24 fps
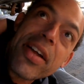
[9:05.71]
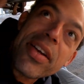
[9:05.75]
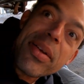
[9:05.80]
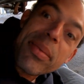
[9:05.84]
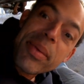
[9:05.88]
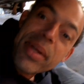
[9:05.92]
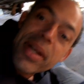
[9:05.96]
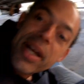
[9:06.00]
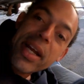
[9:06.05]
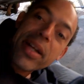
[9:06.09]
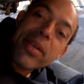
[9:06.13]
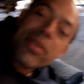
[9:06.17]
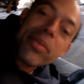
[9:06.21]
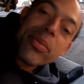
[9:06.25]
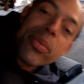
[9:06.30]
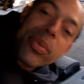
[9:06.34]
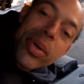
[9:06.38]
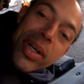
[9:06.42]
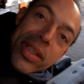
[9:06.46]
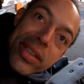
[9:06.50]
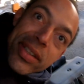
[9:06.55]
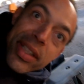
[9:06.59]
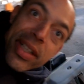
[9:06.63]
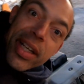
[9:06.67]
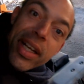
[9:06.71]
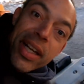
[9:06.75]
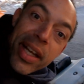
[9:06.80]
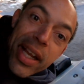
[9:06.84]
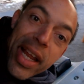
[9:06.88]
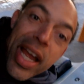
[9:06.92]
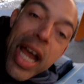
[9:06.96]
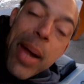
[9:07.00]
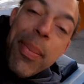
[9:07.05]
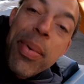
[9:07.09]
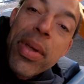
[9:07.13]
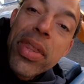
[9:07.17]
I wasn't any
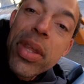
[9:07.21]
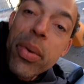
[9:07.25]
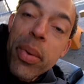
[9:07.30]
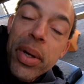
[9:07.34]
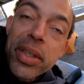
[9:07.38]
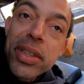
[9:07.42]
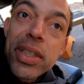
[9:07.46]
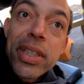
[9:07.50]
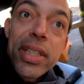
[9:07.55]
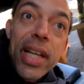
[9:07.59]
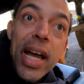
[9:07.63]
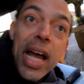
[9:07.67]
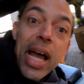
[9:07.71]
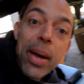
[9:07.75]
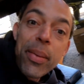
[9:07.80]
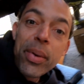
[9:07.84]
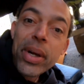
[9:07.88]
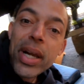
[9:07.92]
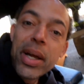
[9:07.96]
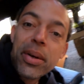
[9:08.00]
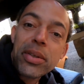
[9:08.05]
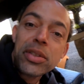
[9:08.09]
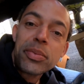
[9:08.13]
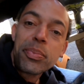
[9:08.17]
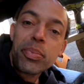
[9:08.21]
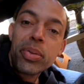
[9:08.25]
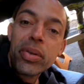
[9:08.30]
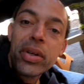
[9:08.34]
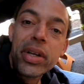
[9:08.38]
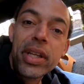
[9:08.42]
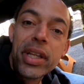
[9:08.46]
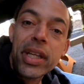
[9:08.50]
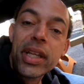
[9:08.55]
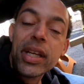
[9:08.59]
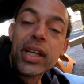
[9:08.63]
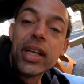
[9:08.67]
happy. There was a time when I was
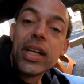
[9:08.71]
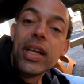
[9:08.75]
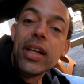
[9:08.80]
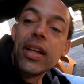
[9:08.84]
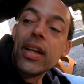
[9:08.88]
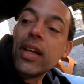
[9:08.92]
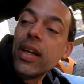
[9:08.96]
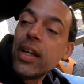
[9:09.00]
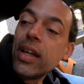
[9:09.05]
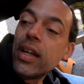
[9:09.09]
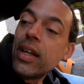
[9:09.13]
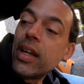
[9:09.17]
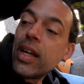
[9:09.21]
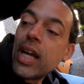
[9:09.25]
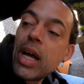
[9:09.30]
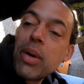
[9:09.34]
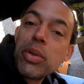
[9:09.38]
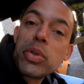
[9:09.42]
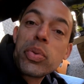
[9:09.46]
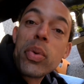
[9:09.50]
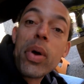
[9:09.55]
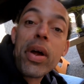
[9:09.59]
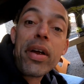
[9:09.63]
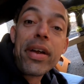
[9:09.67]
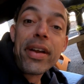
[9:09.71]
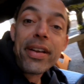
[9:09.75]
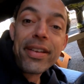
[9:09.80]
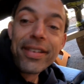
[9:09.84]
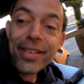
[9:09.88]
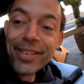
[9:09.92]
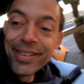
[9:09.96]
worried.